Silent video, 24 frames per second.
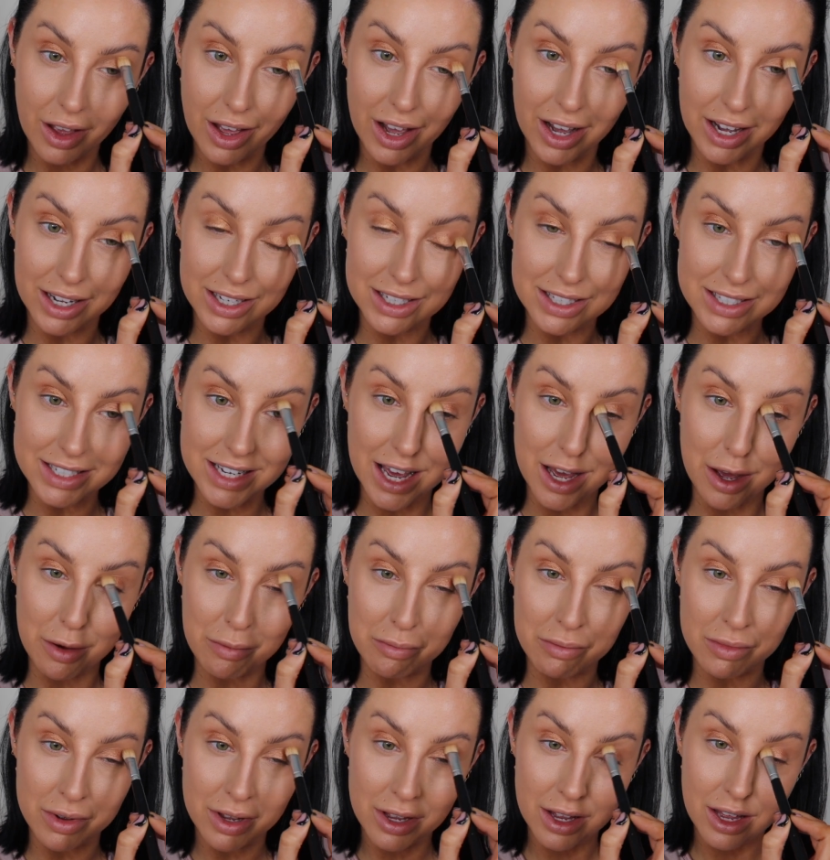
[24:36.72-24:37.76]
And
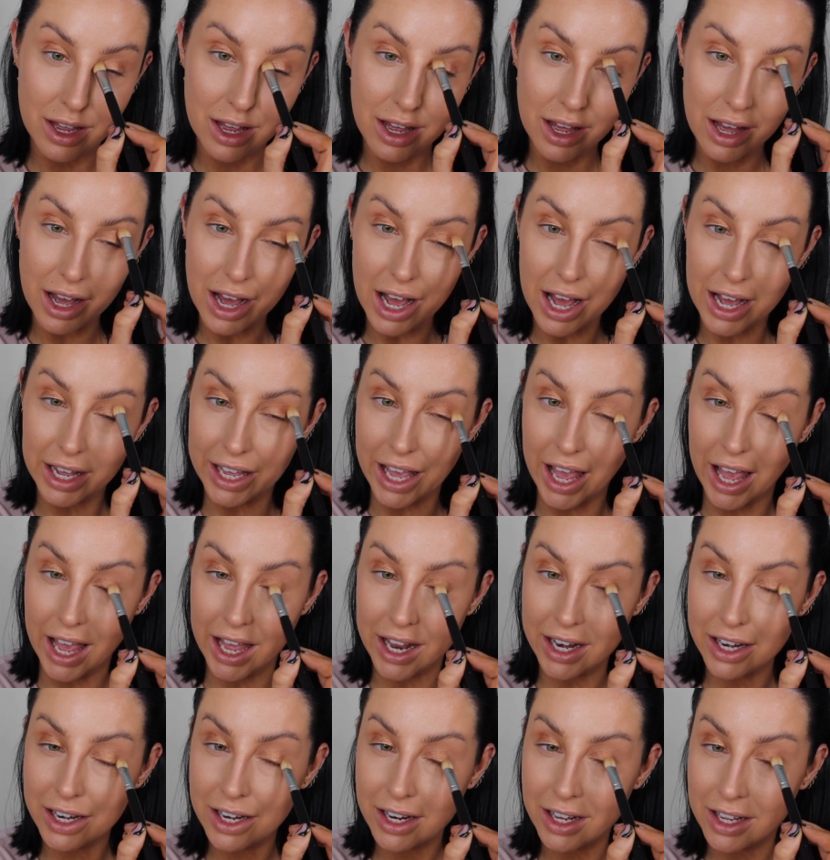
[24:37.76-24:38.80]

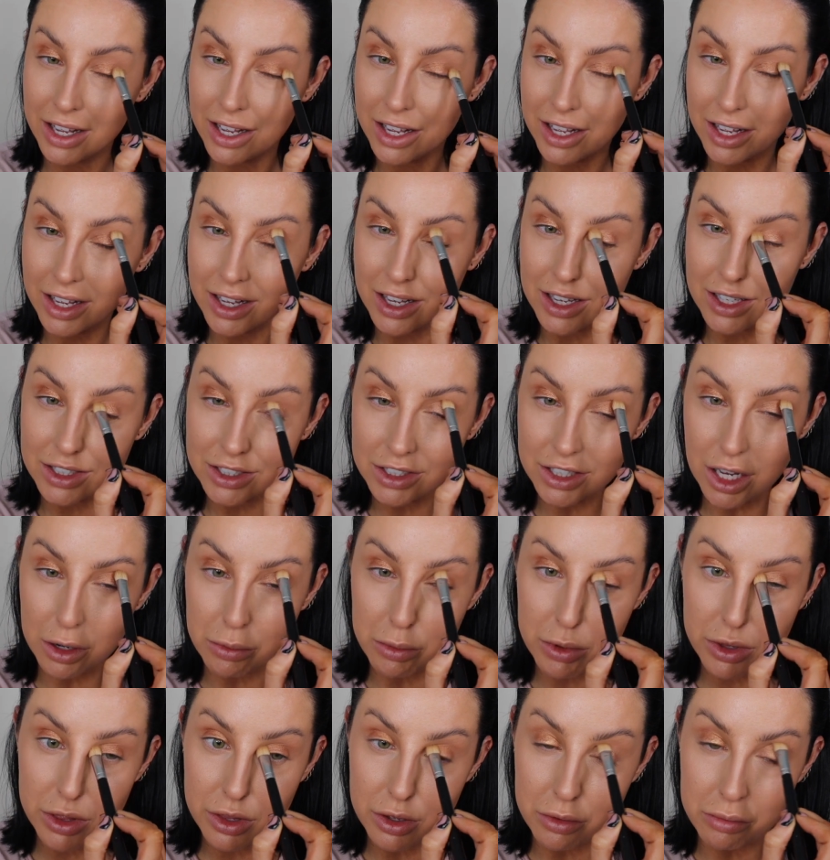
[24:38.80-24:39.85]
again,
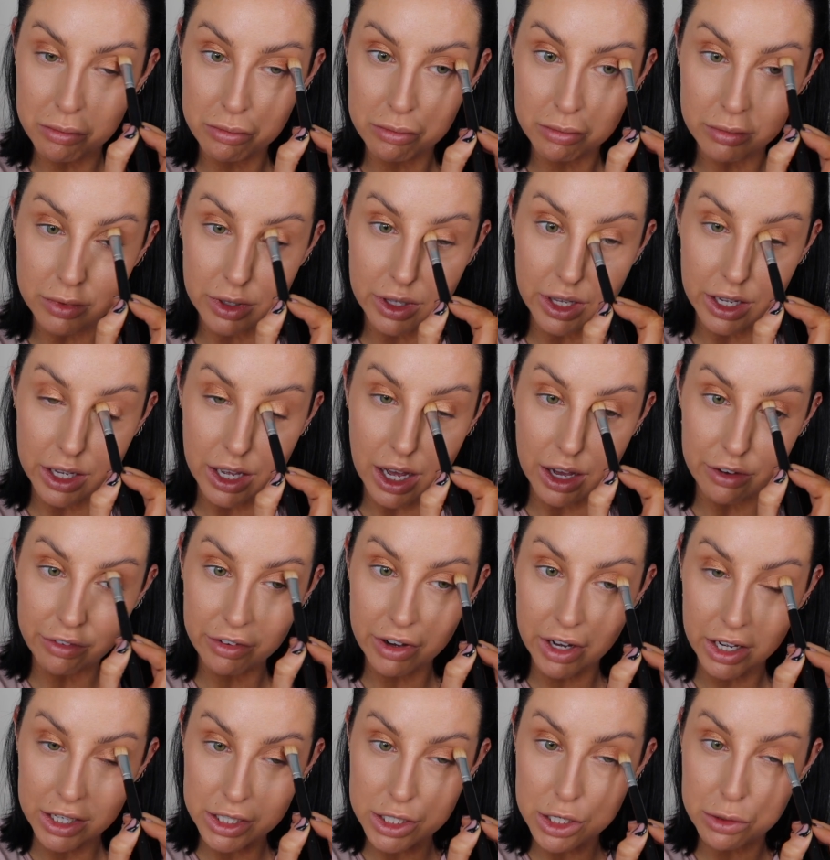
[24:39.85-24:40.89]
some of them, like, I've
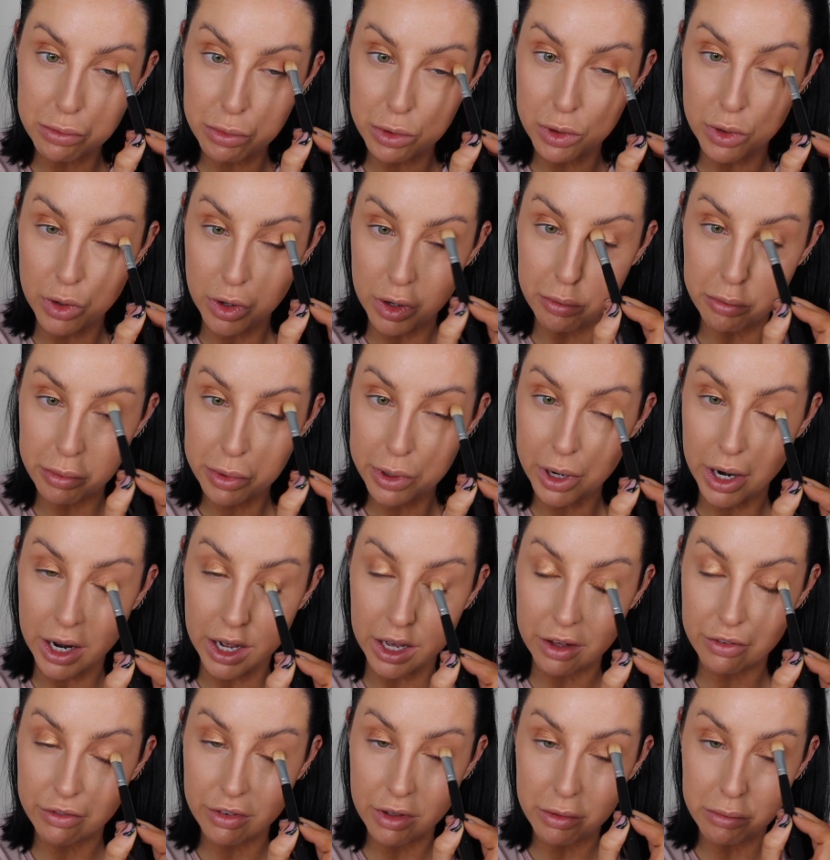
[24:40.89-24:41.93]
had to put on
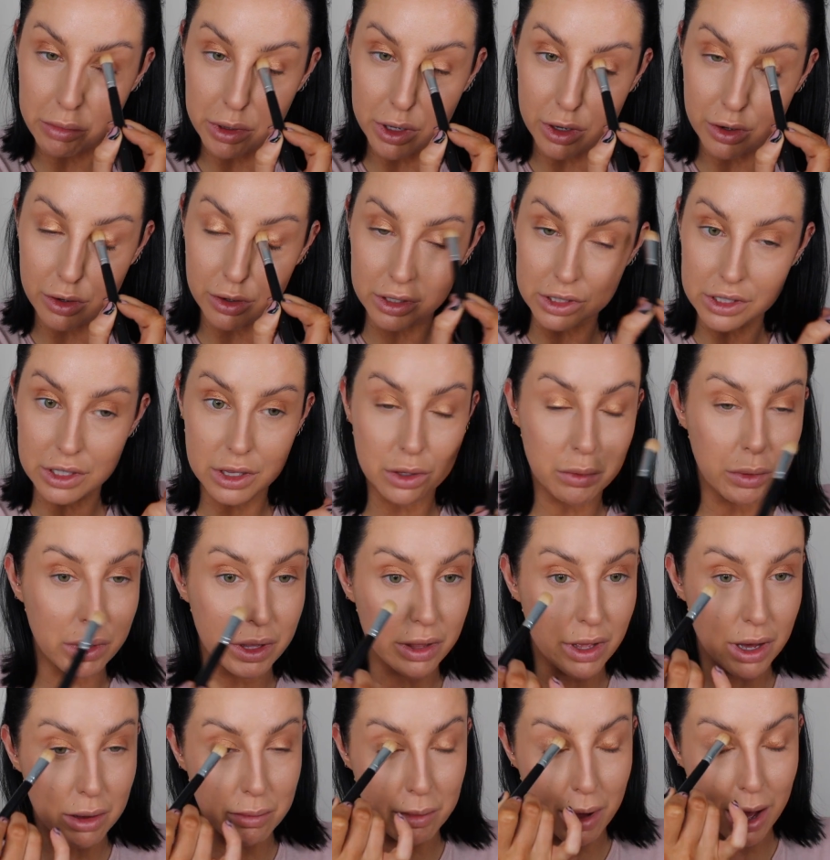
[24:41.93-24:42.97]
private because of the
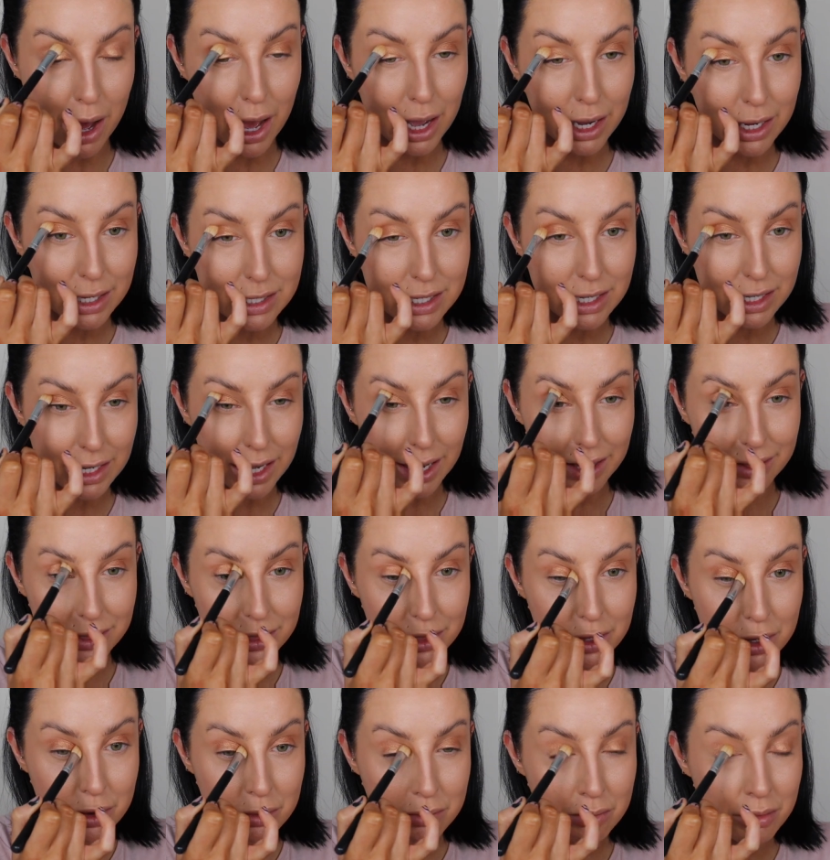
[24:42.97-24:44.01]
way that I'm acting
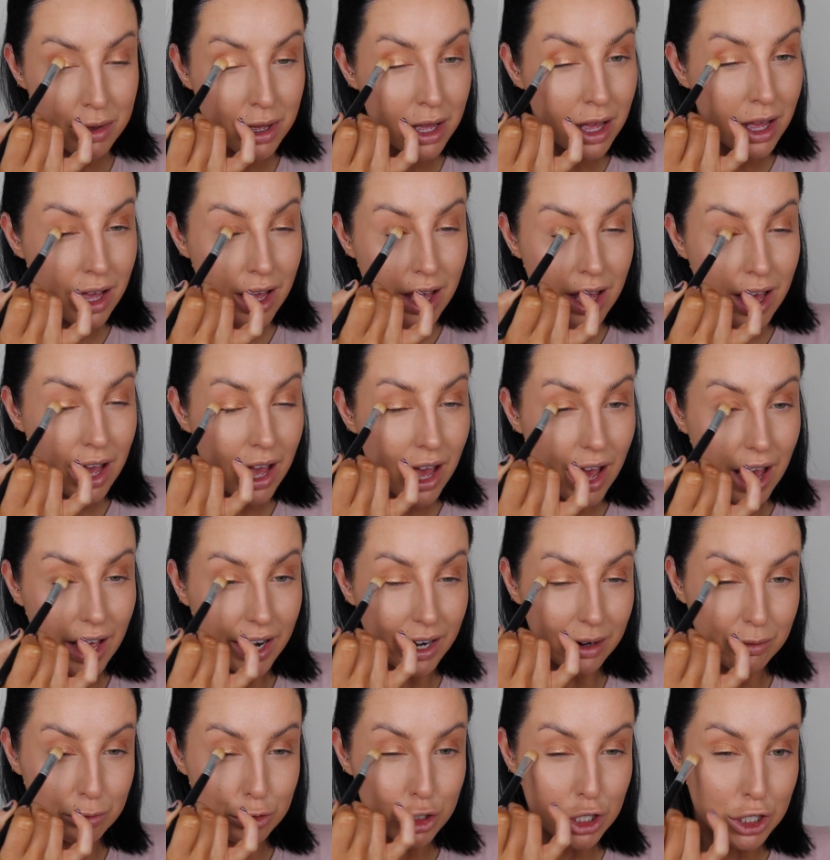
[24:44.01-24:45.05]
in them,
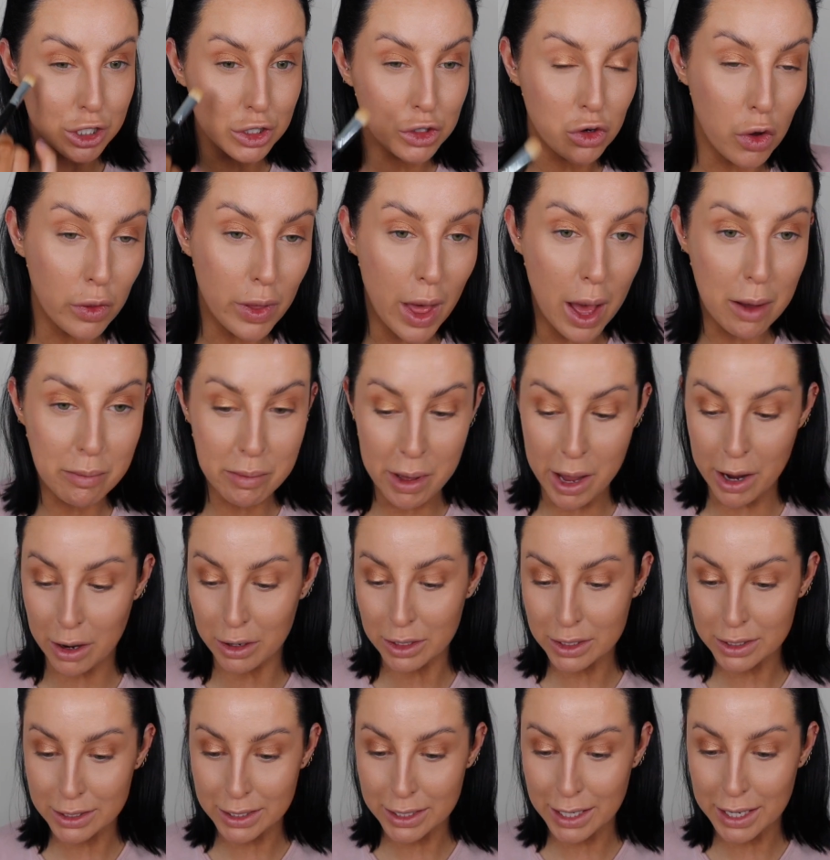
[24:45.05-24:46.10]
and I'm just not that
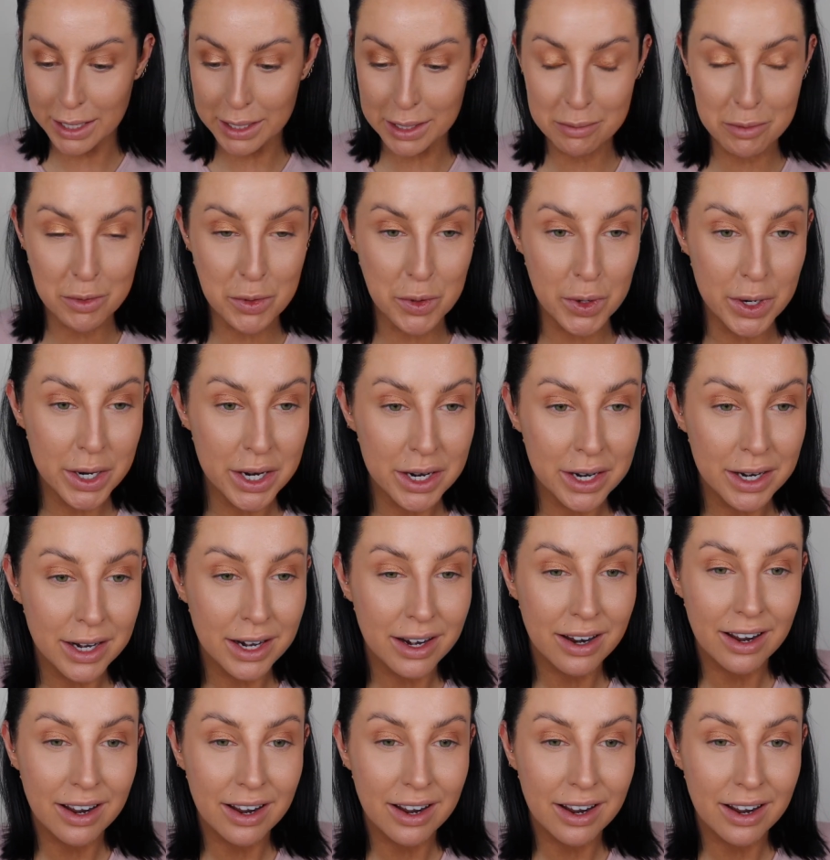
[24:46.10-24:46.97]
person anymore.